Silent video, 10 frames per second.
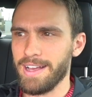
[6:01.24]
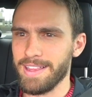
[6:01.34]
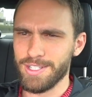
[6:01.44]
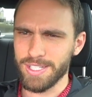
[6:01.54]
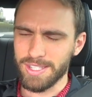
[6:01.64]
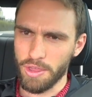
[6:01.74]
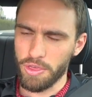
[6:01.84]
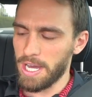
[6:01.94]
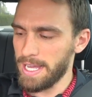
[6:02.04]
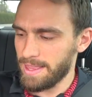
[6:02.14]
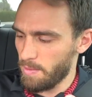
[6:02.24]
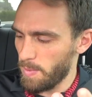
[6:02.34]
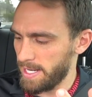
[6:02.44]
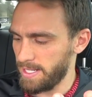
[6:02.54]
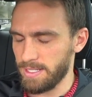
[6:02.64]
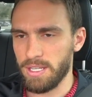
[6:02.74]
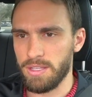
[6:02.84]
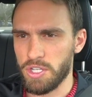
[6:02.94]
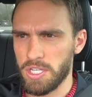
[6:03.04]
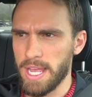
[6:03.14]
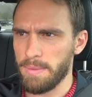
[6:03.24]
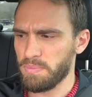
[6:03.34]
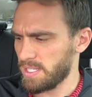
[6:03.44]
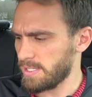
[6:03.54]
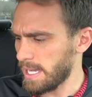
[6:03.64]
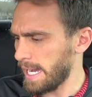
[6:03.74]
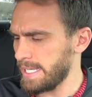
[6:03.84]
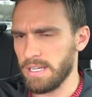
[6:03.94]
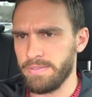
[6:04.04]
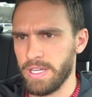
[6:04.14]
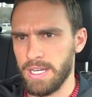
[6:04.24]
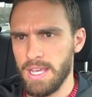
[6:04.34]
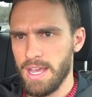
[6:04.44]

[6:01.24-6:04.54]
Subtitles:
Just the thought that went into the shape, the size of it,